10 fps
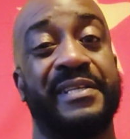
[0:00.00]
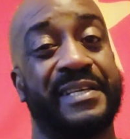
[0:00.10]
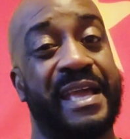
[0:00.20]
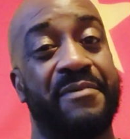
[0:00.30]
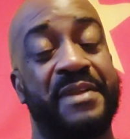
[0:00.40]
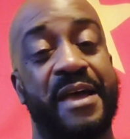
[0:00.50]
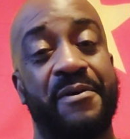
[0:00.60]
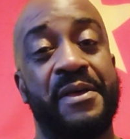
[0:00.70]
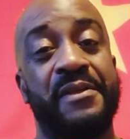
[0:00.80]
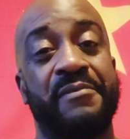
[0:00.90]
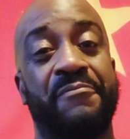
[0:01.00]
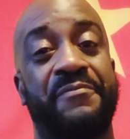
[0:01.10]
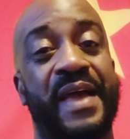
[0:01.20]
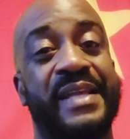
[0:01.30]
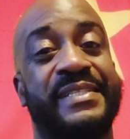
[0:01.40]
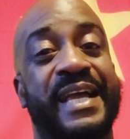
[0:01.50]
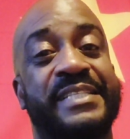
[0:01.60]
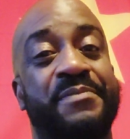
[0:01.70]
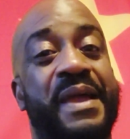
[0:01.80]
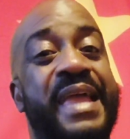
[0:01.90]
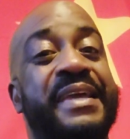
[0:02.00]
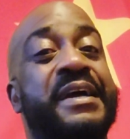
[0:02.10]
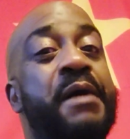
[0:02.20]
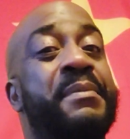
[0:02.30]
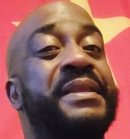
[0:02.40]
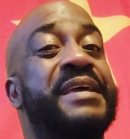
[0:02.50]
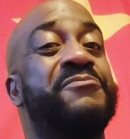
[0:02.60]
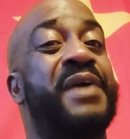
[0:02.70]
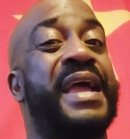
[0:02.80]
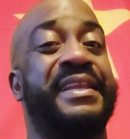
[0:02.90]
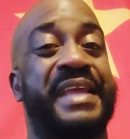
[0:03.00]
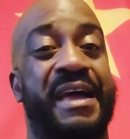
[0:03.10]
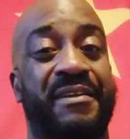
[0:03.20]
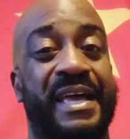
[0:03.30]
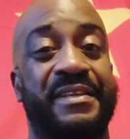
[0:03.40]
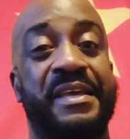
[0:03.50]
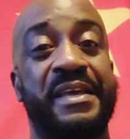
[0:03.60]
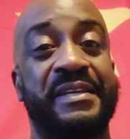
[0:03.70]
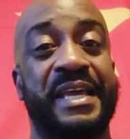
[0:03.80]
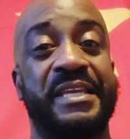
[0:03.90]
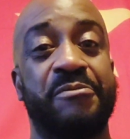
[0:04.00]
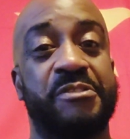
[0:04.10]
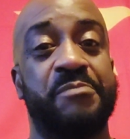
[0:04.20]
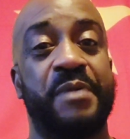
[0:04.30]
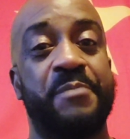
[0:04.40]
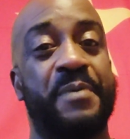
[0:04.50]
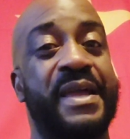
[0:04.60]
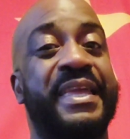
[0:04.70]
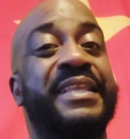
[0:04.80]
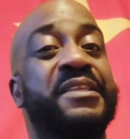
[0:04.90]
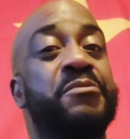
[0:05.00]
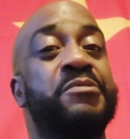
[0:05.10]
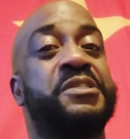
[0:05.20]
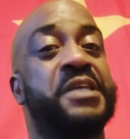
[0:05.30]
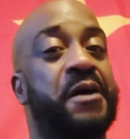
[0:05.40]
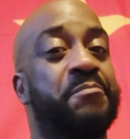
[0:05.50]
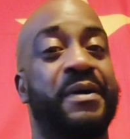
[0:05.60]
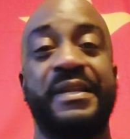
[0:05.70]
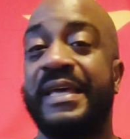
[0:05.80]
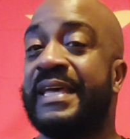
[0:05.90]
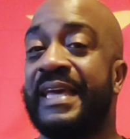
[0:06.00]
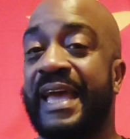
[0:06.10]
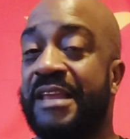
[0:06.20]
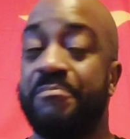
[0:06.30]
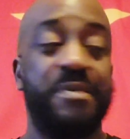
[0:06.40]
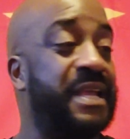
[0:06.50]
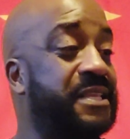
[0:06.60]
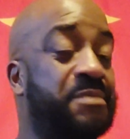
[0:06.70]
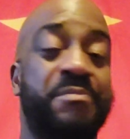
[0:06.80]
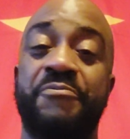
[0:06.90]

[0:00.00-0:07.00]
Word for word: Look at them now. Them fat checks ain't coming in right now like they used to be. Probably getting a little something, but ain't gonna be like that